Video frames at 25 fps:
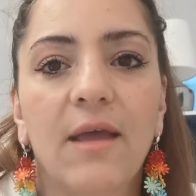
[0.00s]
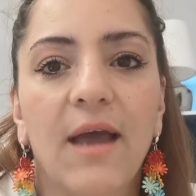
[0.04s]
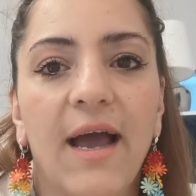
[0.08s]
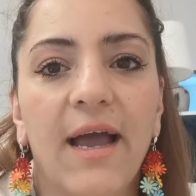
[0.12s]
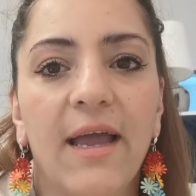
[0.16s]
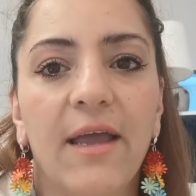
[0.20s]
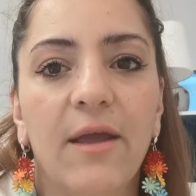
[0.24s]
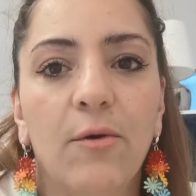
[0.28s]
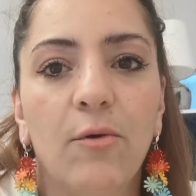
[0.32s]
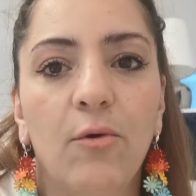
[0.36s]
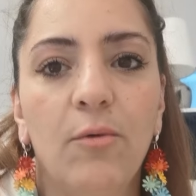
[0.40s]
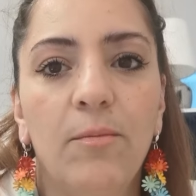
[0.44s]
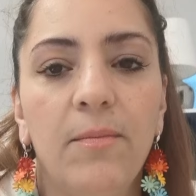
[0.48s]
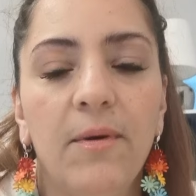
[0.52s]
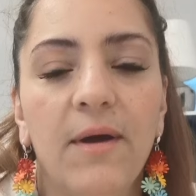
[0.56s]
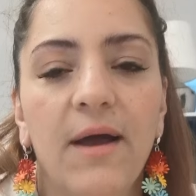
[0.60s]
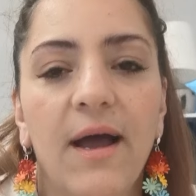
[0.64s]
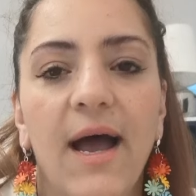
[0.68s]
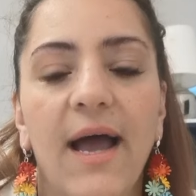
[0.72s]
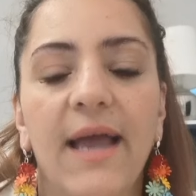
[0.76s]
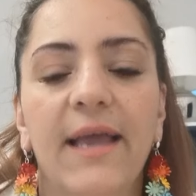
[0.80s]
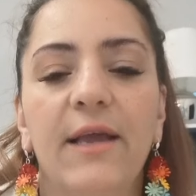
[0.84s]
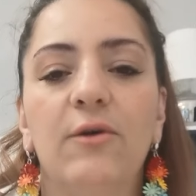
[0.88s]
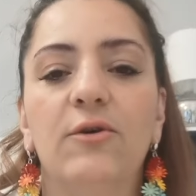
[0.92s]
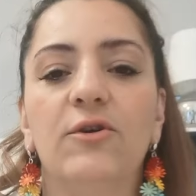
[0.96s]
I hope
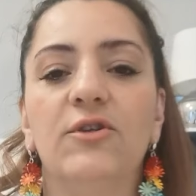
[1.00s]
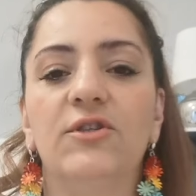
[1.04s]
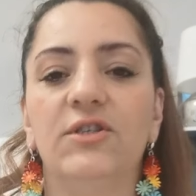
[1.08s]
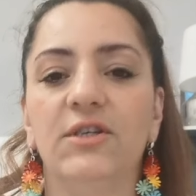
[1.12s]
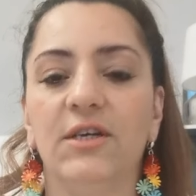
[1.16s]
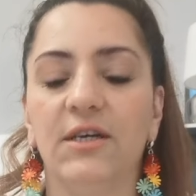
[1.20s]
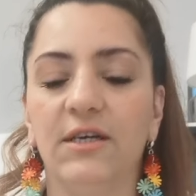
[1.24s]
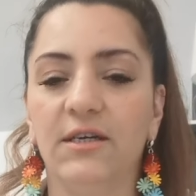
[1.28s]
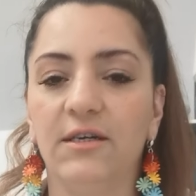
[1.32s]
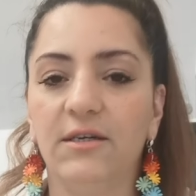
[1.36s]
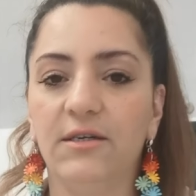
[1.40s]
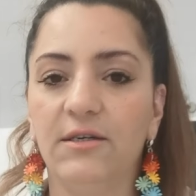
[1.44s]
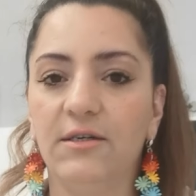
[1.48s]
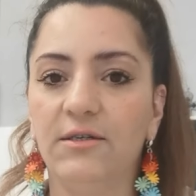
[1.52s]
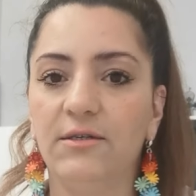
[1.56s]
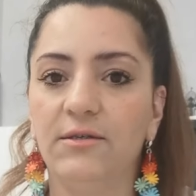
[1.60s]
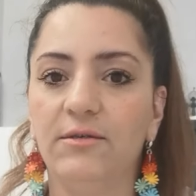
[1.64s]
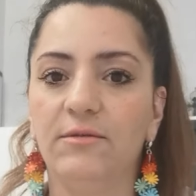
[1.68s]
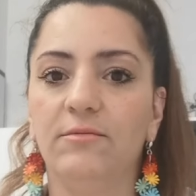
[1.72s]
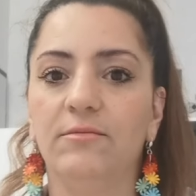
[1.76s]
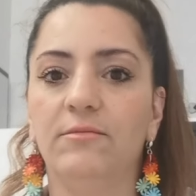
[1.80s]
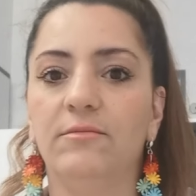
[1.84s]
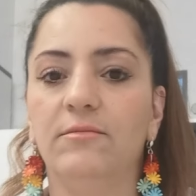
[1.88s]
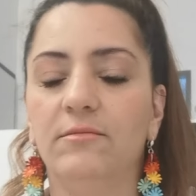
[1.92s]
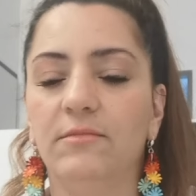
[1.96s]
I could
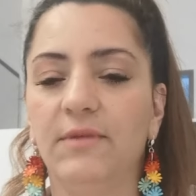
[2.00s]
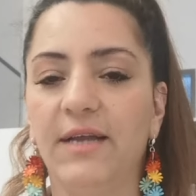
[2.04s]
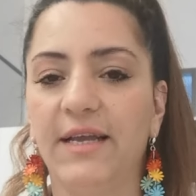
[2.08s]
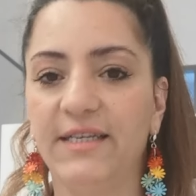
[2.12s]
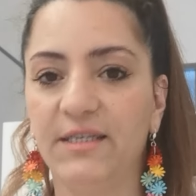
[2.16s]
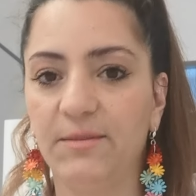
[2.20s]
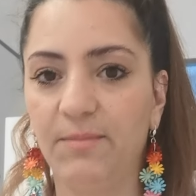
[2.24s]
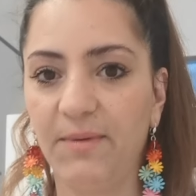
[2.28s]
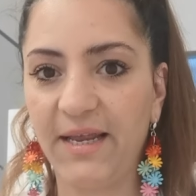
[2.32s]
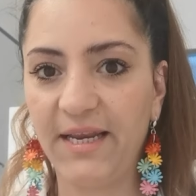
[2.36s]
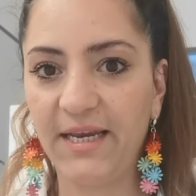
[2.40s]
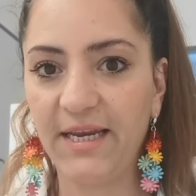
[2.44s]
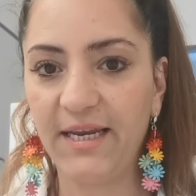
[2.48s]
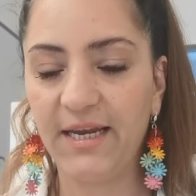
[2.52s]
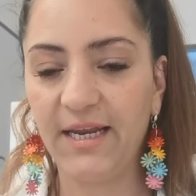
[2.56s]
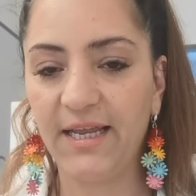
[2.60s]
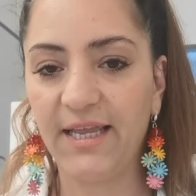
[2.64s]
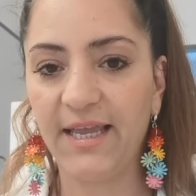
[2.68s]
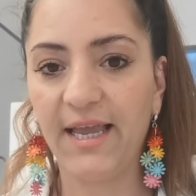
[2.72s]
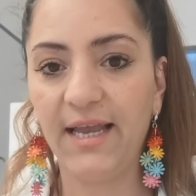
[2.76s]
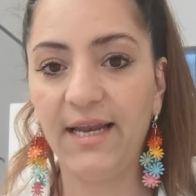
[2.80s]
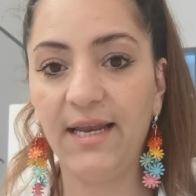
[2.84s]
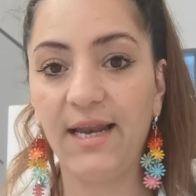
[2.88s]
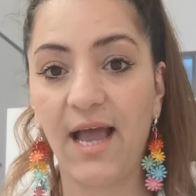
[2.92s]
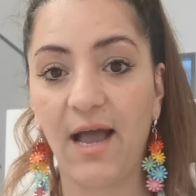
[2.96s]
explain it
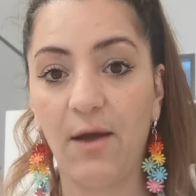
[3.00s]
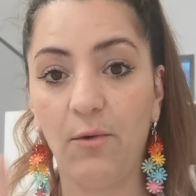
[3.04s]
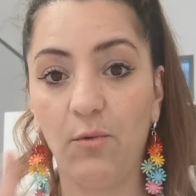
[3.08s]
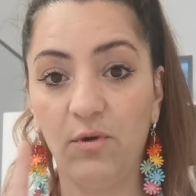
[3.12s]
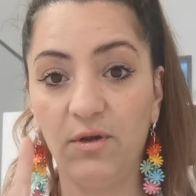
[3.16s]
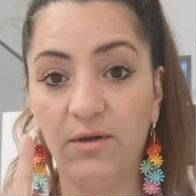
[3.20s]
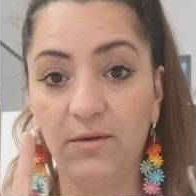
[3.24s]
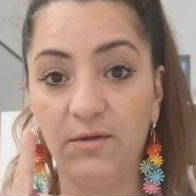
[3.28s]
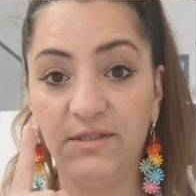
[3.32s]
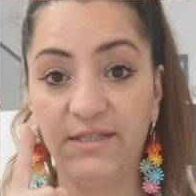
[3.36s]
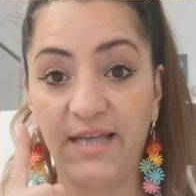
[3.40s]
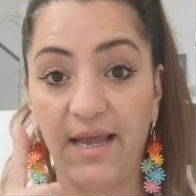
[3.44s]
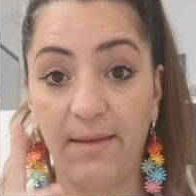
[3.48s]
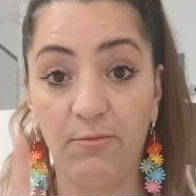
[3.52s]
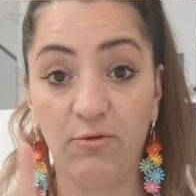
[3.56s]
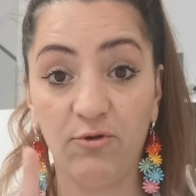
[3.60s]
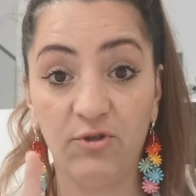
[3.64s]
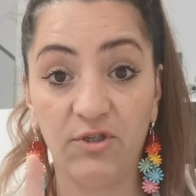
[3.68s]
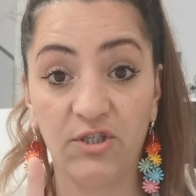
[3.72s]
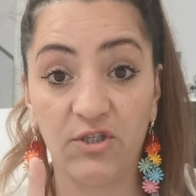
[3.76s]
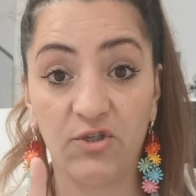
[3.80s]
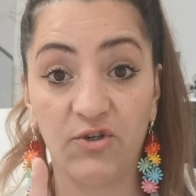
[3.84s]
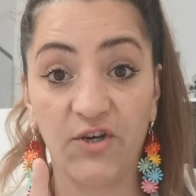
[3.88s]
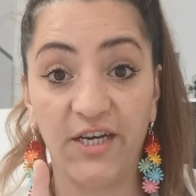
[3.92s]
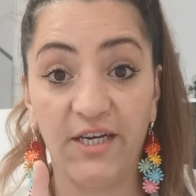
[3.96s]
again. I will
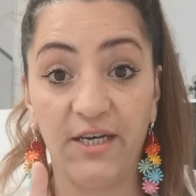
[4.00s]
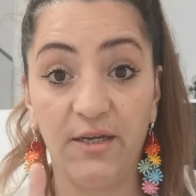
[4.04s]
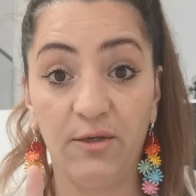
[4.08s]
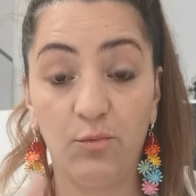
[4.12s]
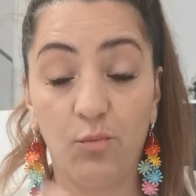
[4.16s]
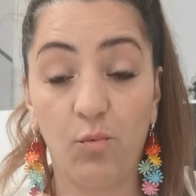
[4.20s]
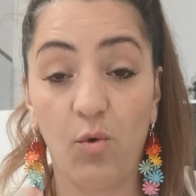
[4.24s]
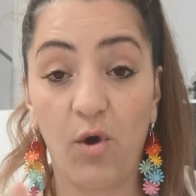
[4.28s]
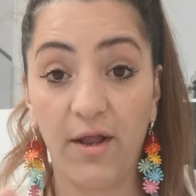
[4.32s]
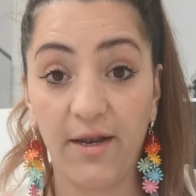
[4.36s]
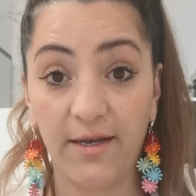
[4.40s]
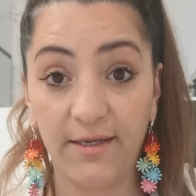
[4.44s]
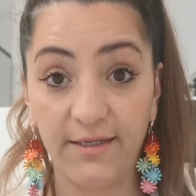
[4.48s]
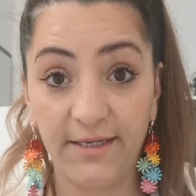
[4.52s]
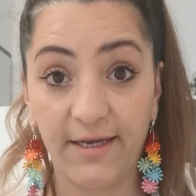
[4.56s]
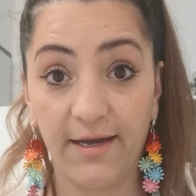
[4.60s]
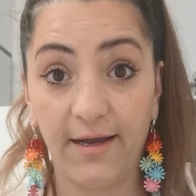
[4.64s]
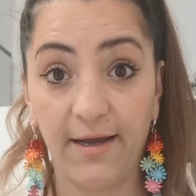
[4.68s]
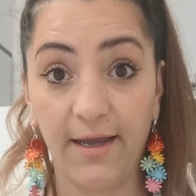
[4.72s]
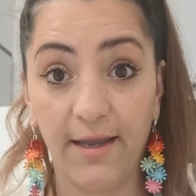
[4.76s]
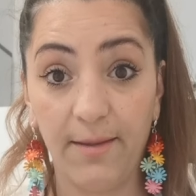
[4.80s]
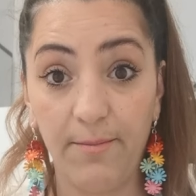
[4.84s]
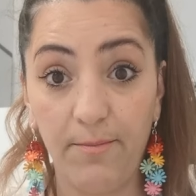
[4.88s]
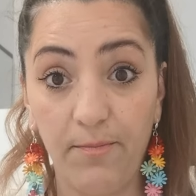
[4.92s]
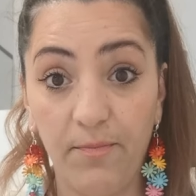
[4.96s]
demonstrate it one
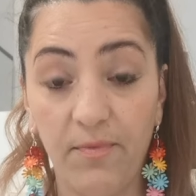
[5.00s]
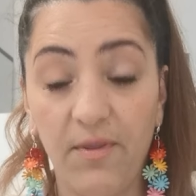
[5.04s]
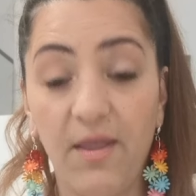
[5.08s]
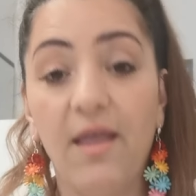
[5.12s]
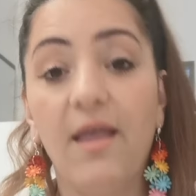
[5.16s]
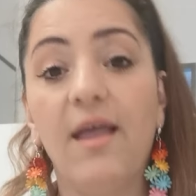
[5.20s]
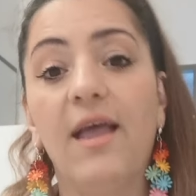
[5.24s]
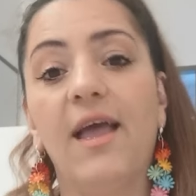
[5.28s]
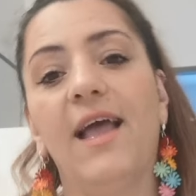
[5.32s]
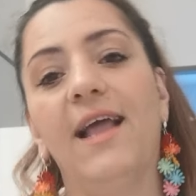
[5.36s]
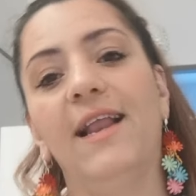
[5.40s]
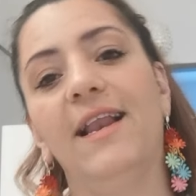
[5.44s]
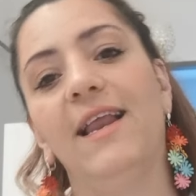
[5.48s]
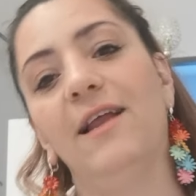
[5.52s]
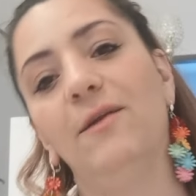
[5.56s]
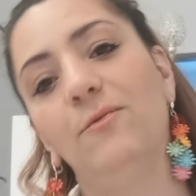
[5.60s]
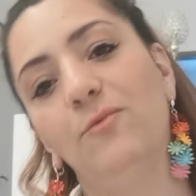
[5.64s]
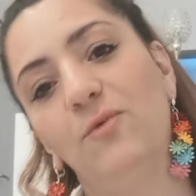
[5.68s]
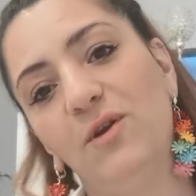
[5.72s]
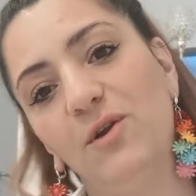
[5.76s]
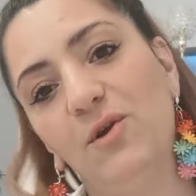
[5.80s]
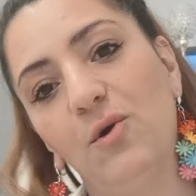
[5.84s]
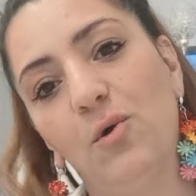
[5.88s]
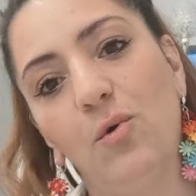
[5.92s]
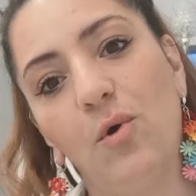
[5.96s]
time and then
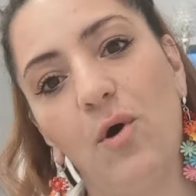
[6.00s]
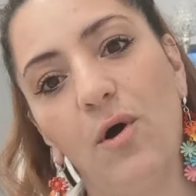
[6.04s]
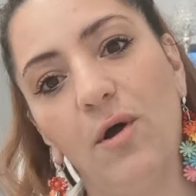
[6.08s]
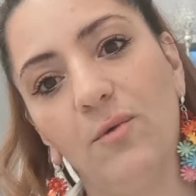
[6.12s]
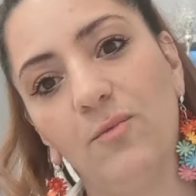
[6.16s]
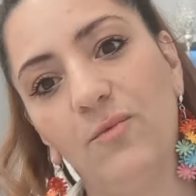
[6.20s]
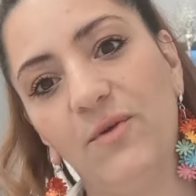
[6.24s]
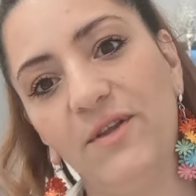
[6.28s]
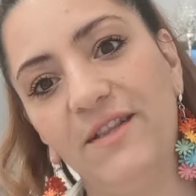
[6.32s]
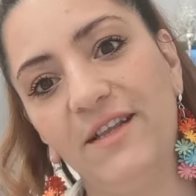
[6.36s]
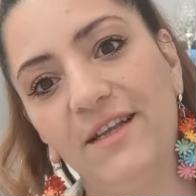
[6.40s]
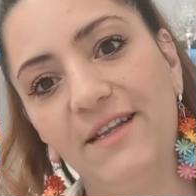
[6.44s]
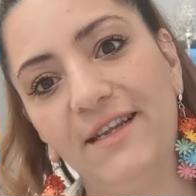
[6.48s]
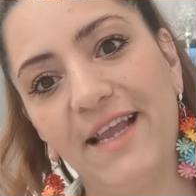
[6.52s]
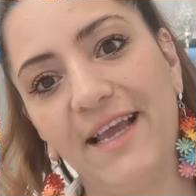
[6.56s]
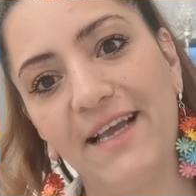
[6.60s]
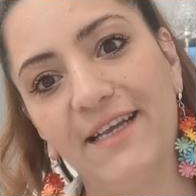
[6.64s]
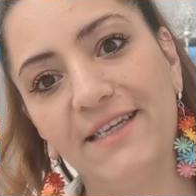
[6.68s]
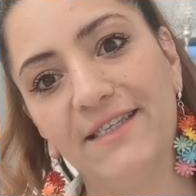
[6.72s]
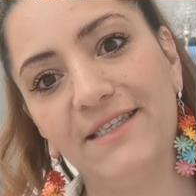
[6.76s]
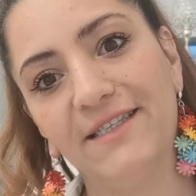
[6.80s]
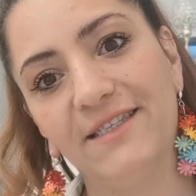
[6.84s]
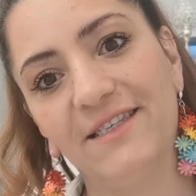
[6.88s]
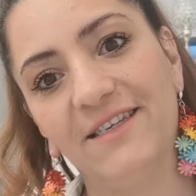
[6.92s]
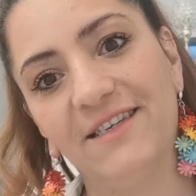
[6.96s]
we'll go on with the
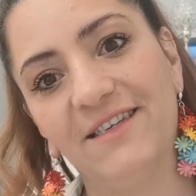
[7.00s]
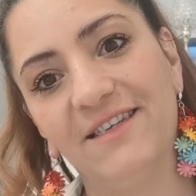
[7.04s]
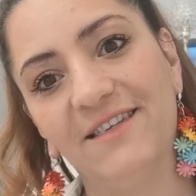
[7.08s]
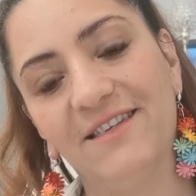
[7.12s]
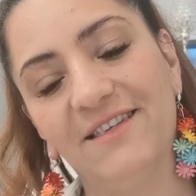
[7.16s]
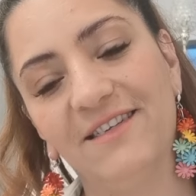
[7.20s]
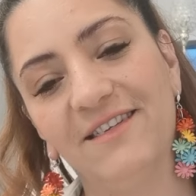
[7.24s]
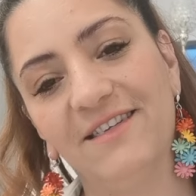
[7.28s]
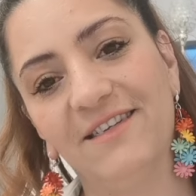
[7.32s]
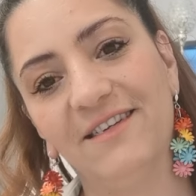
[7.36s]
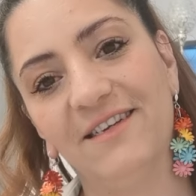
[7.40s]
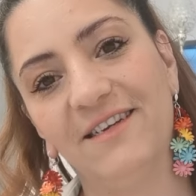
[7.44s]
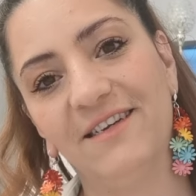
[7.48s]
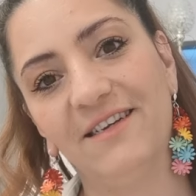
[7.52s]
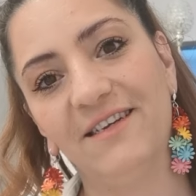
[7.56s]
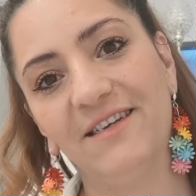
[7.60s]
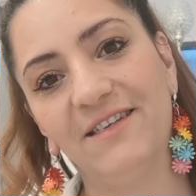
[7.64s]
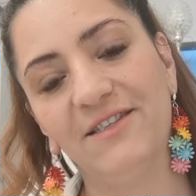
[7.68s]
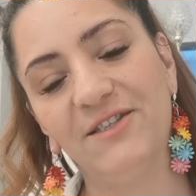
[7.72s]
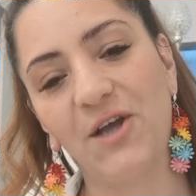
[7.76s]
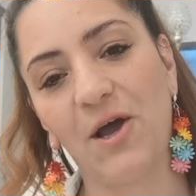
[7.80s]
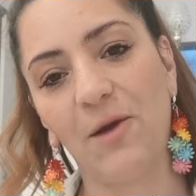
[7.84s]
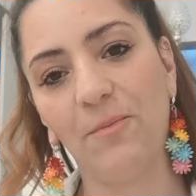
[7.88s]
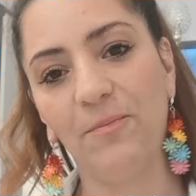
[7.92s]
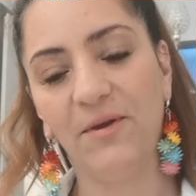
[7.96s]
next
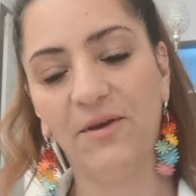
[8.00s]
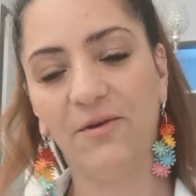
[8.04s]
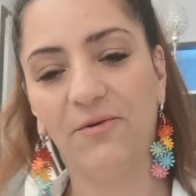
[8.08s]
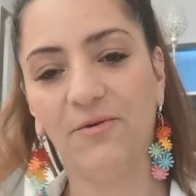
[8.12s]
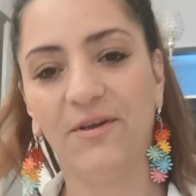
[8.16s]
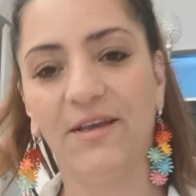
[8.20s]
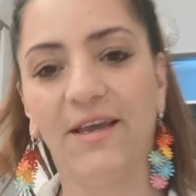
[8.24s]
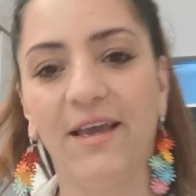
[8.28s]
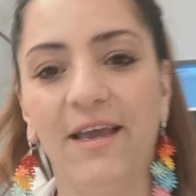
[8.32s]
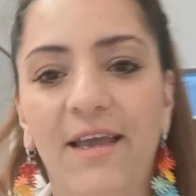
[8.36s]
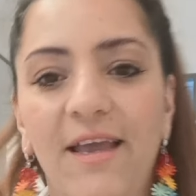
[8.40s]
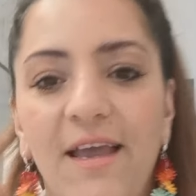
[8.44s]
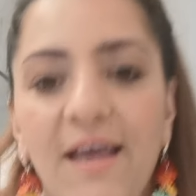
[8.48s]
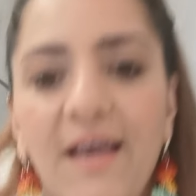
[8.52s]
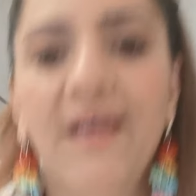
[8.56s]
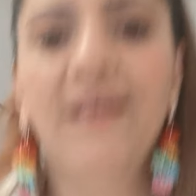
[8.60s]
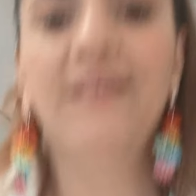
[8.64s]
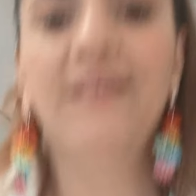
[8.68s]
topic, okay?